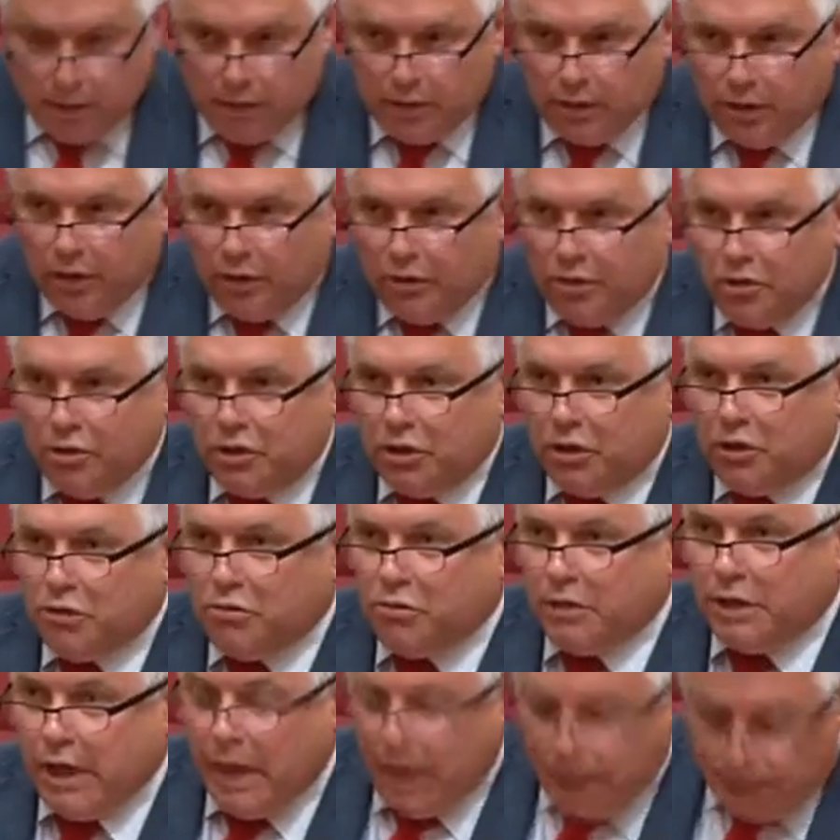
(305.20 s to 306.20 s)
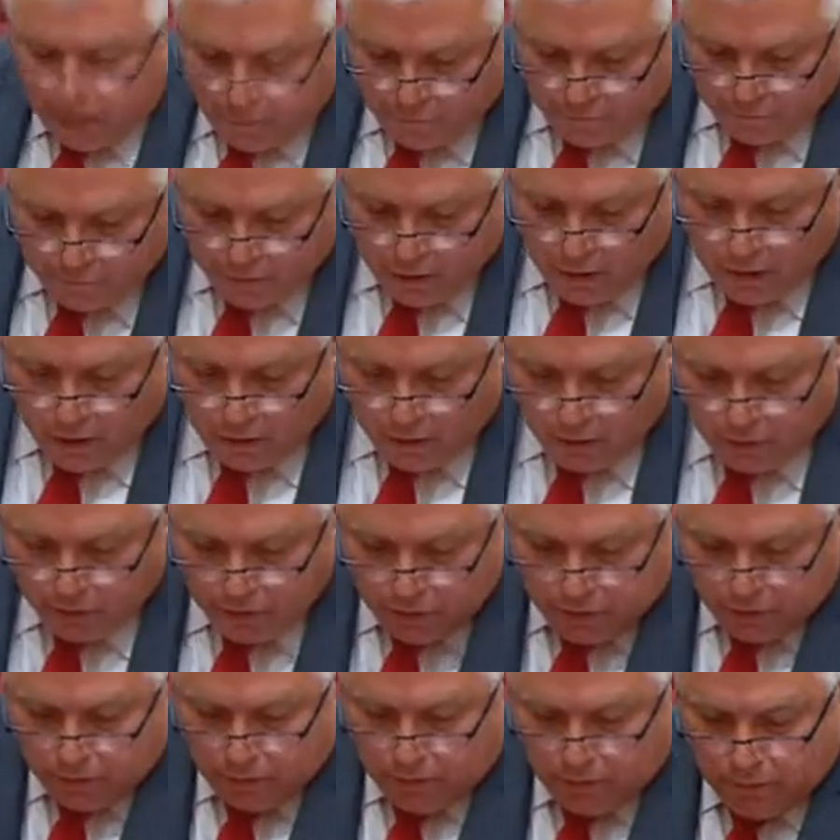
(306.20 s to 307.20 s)
using creative loans
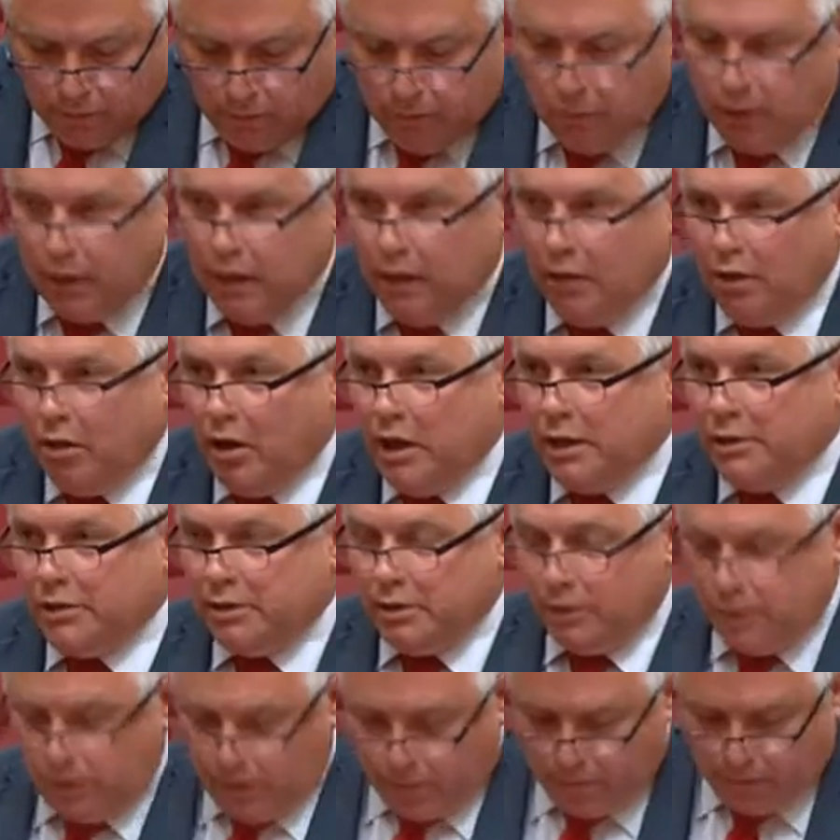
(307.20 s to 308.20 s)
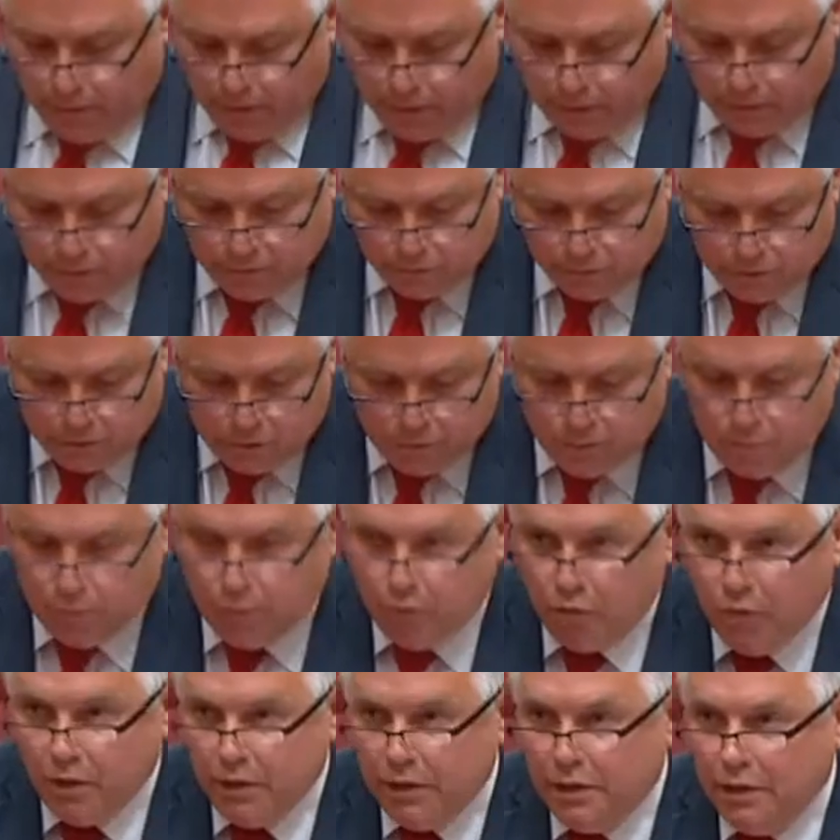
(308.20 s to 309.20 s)
and licensing vehicles to
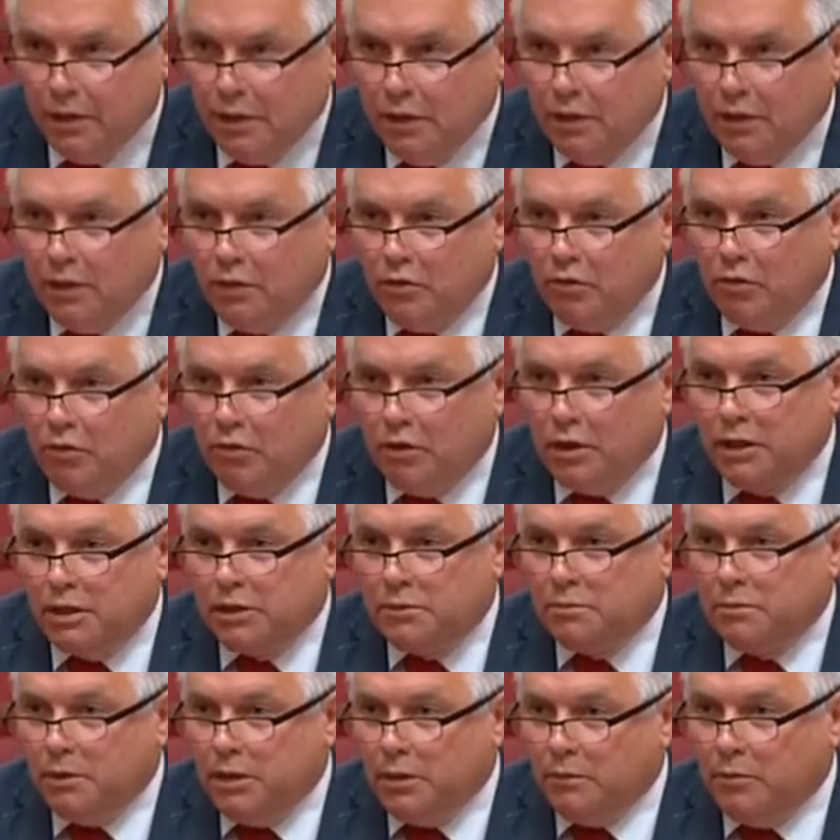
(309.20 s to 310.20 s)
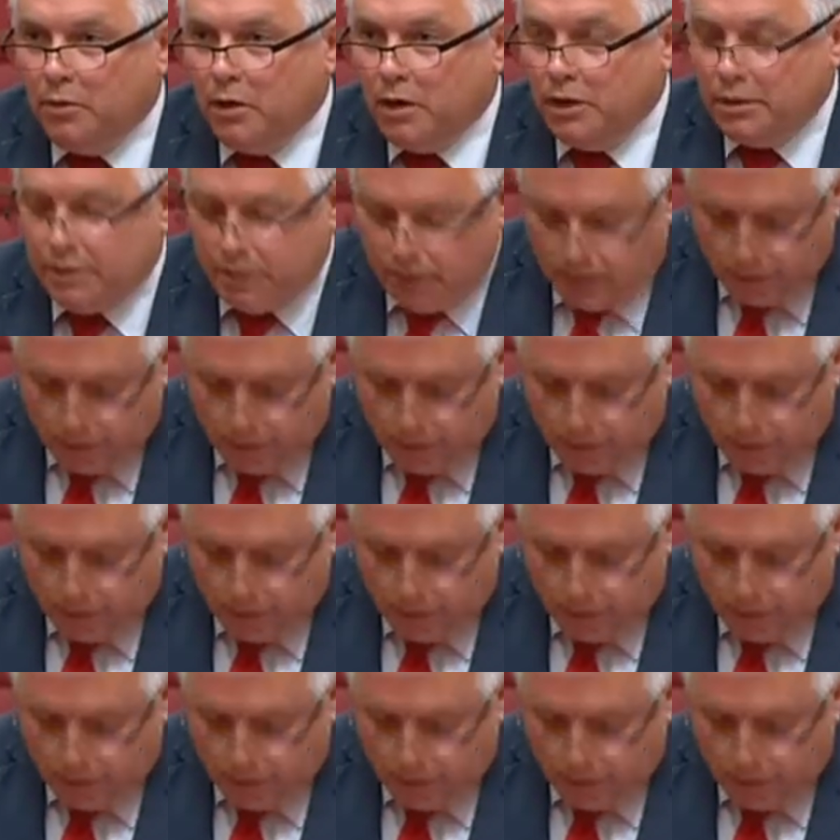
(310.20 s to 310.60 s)
avoid or at least minimise their